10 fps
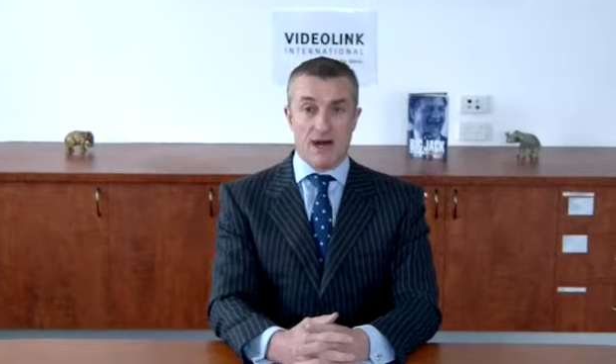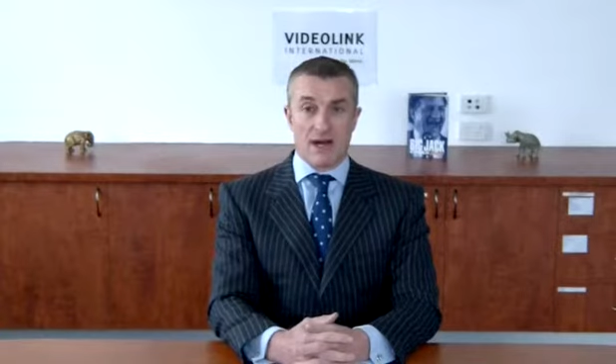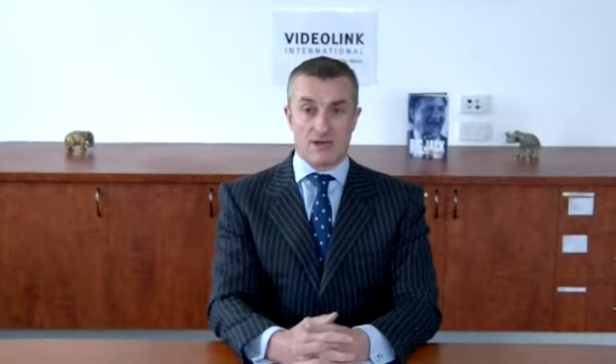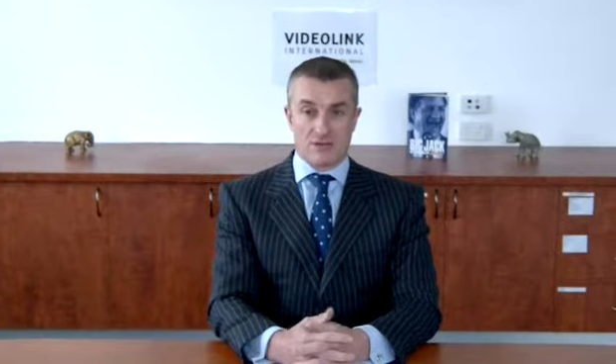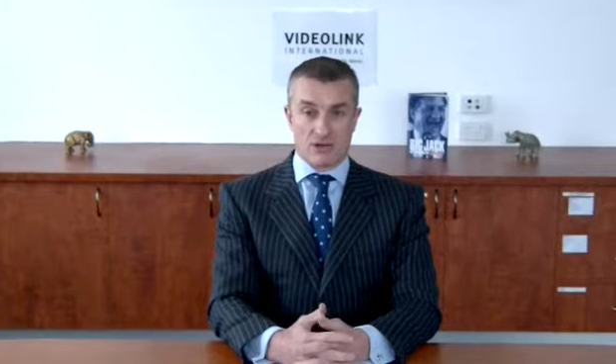
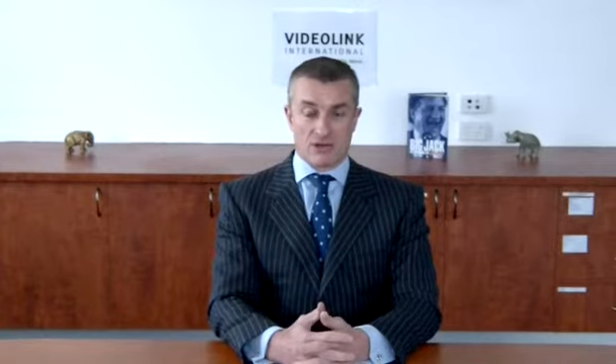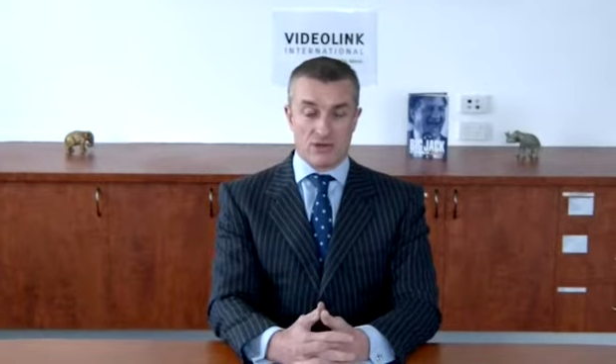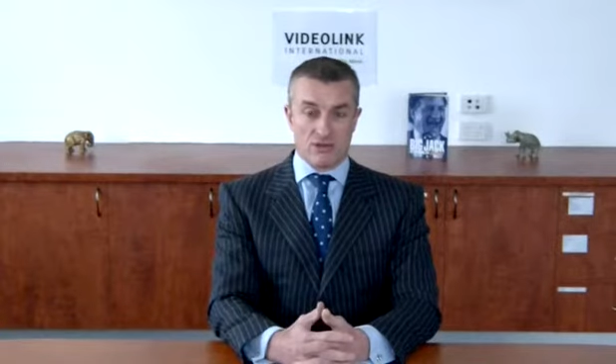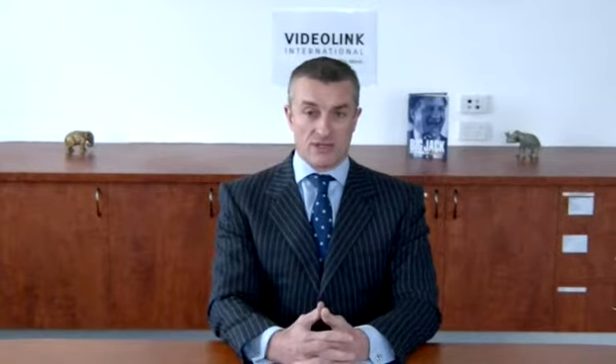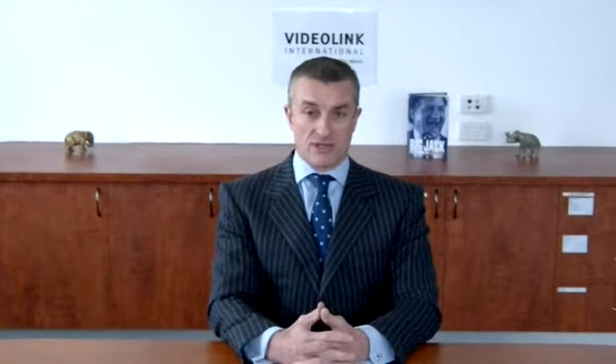You'll
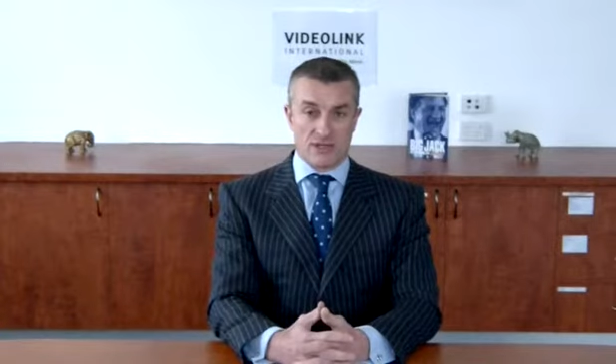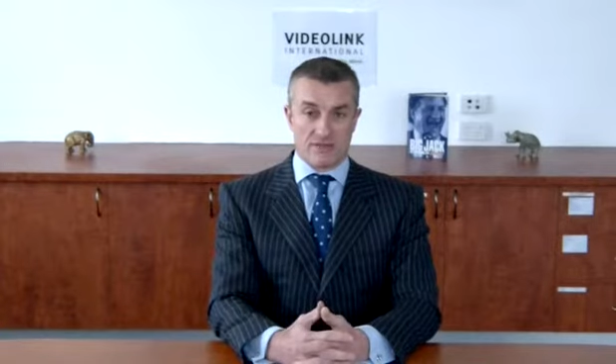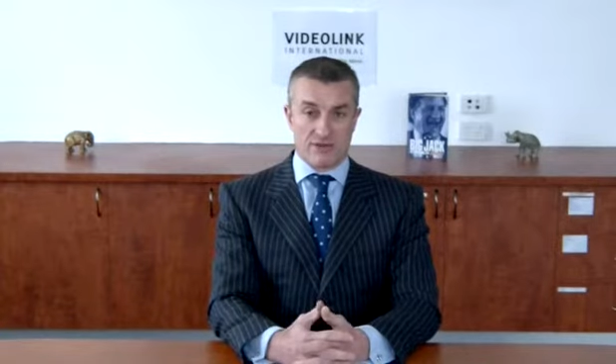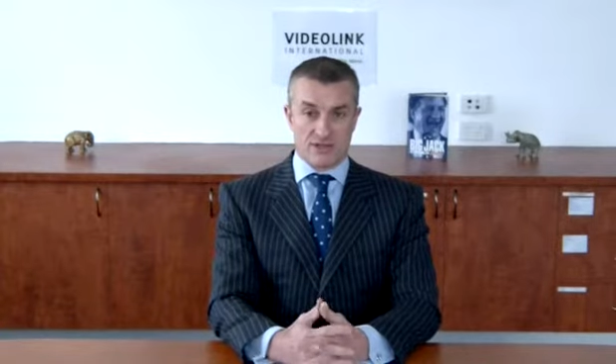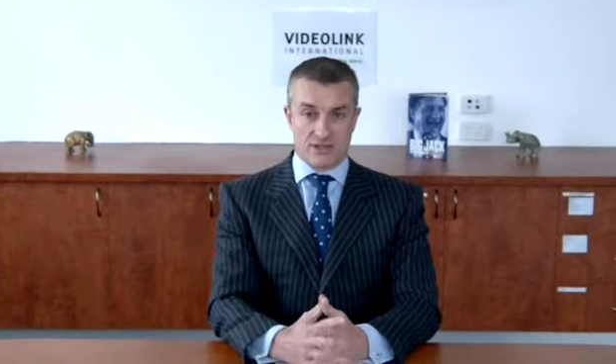recall that
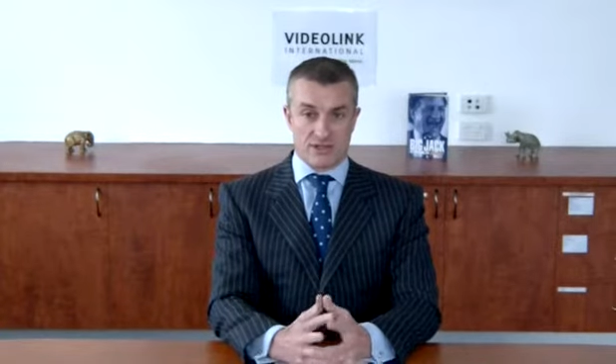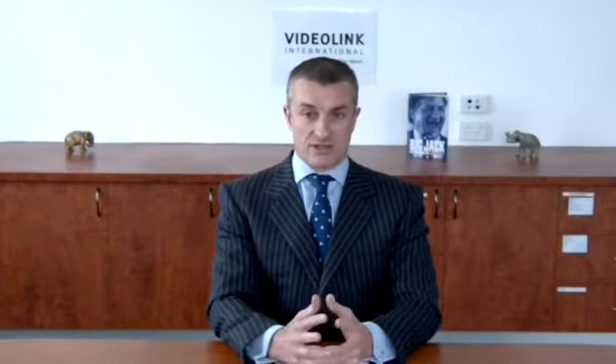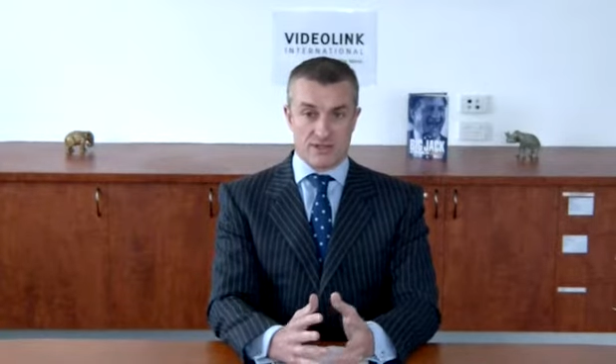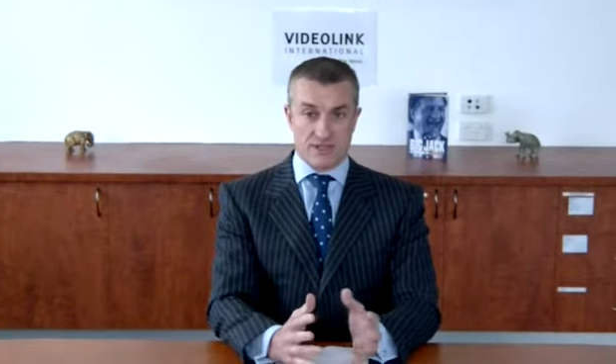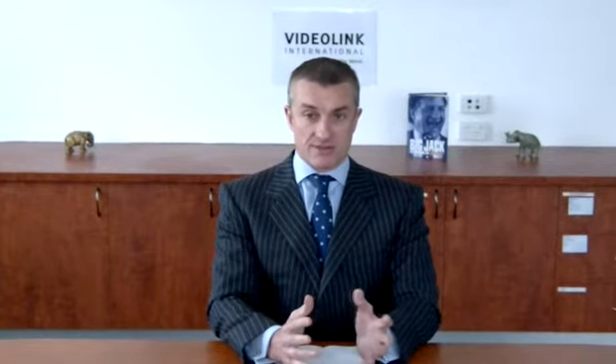Foster's
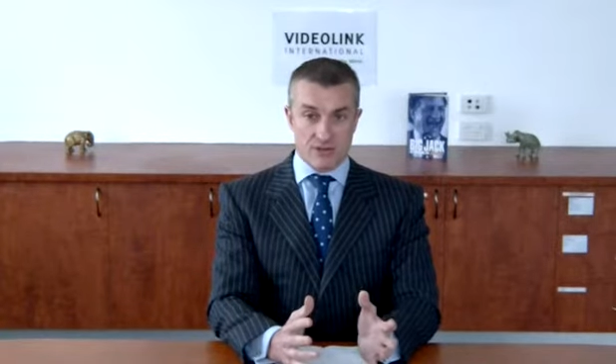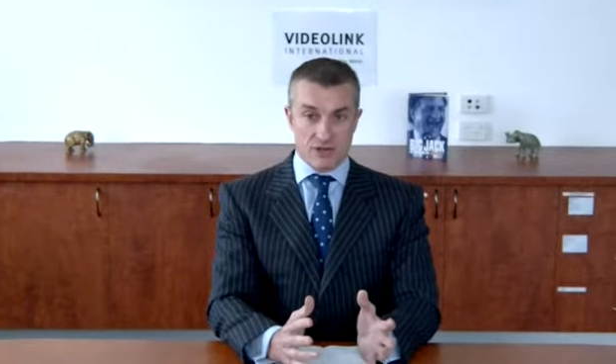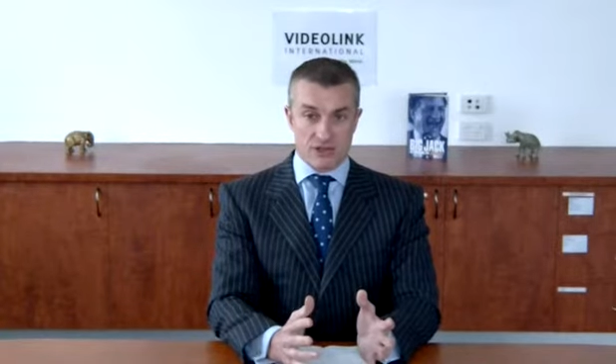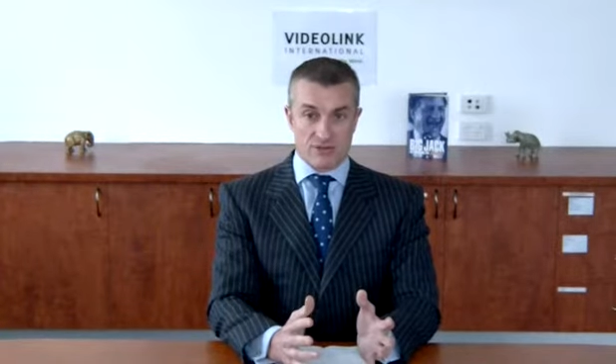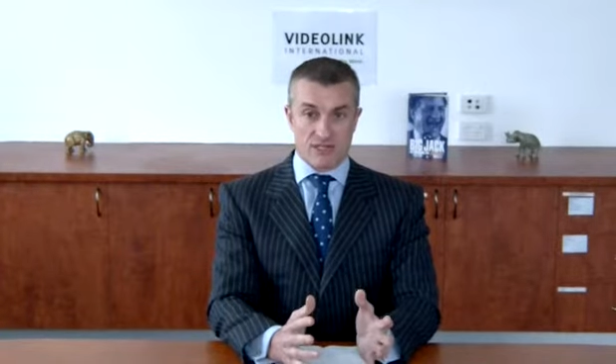has
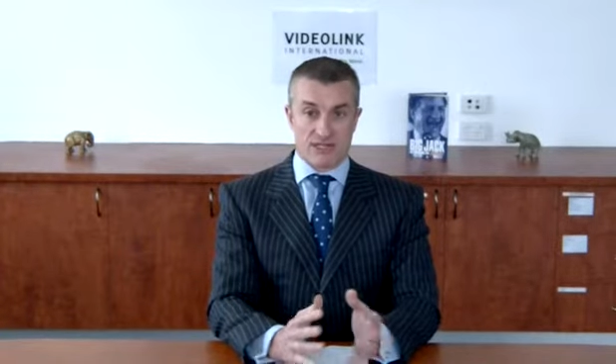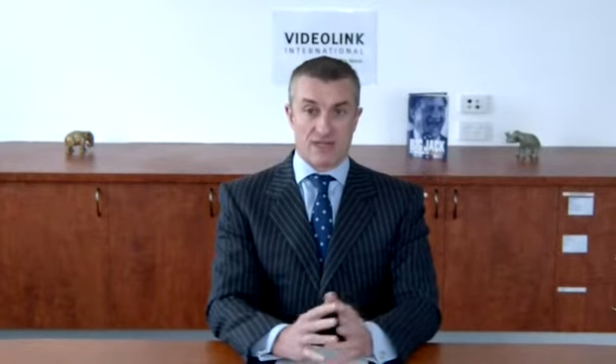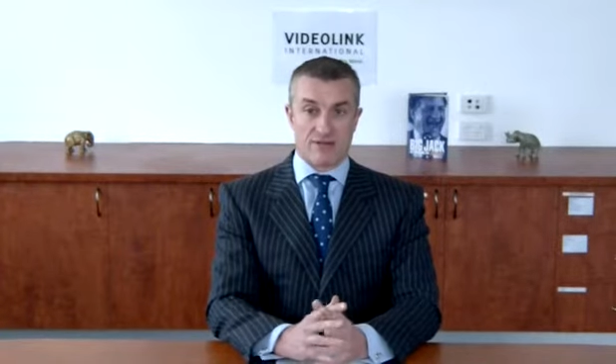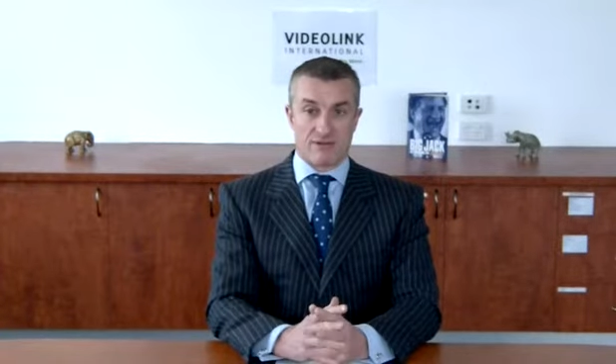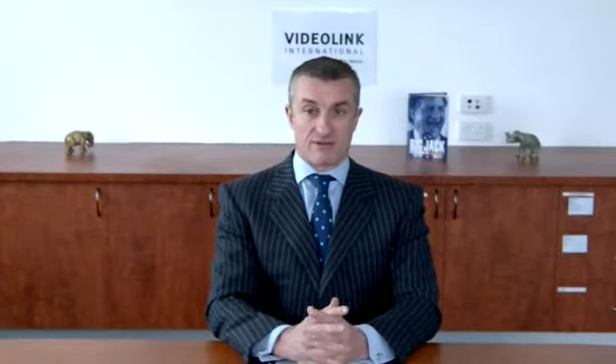demerged
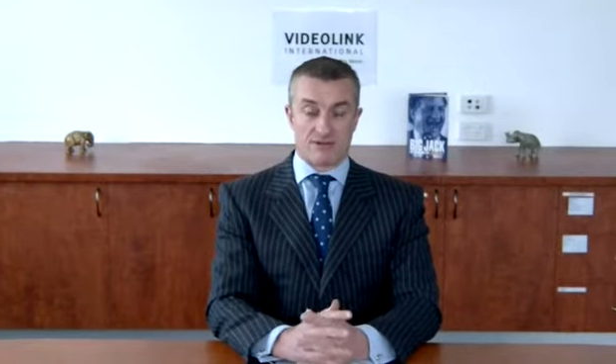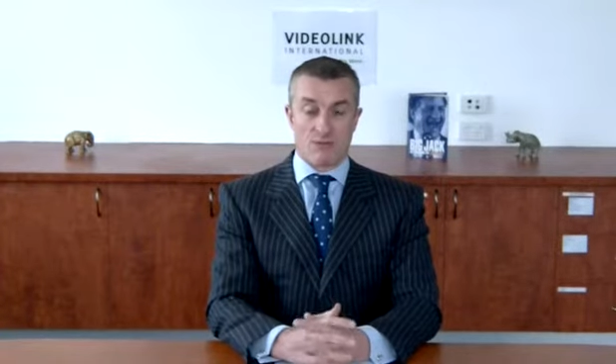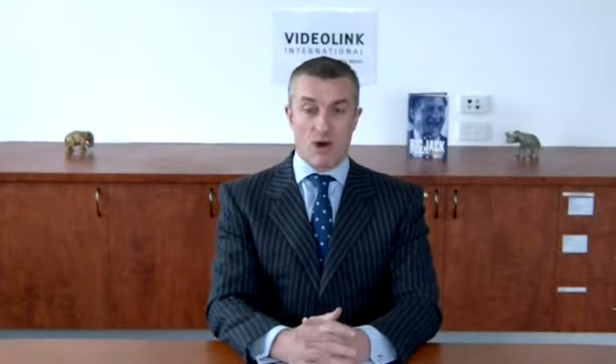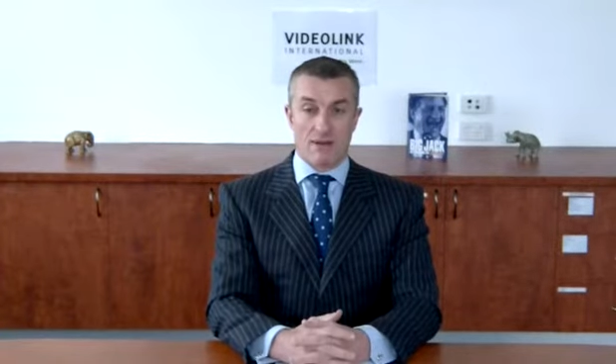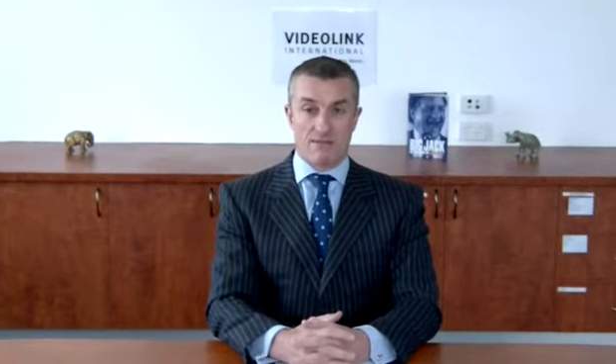recently from
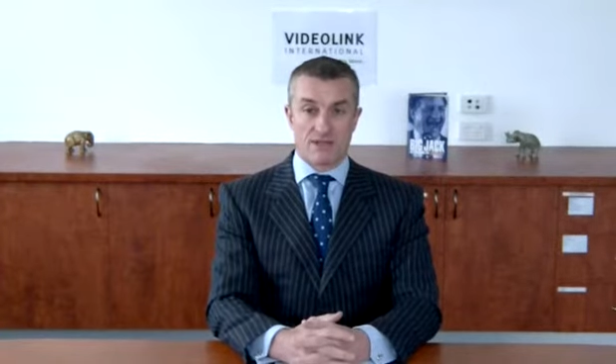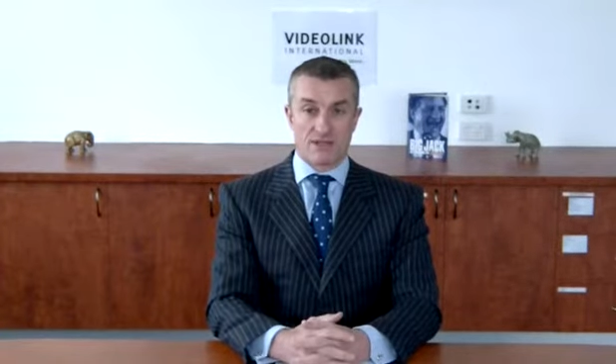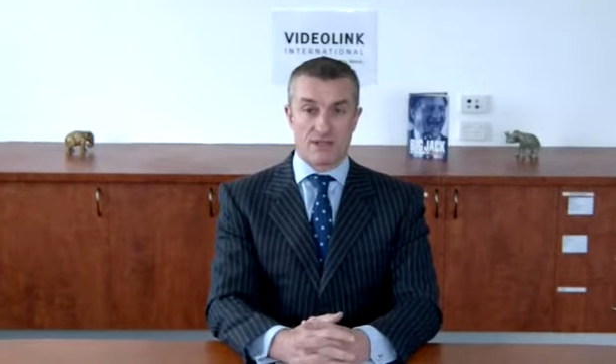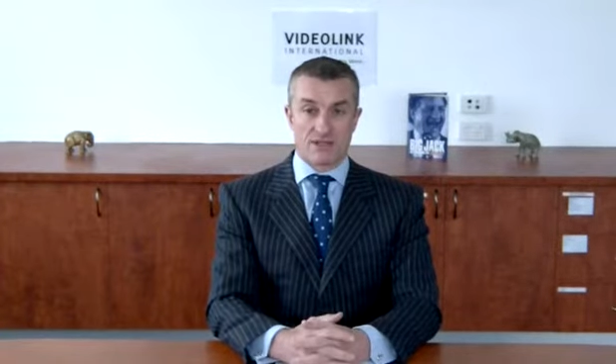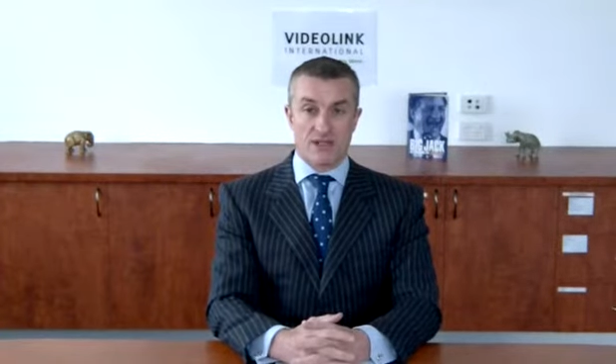its wine
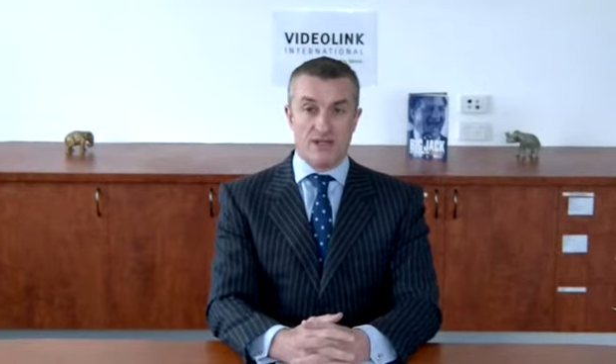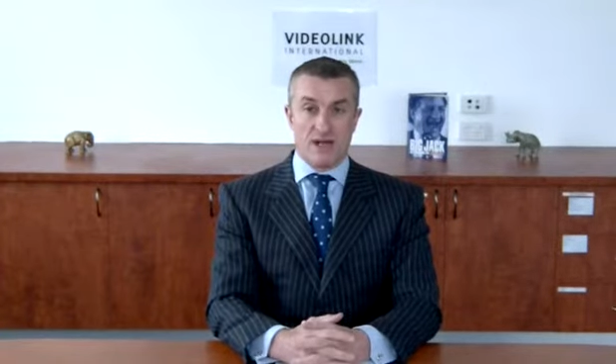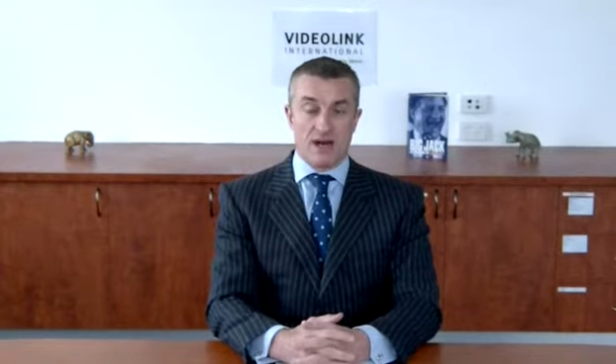business.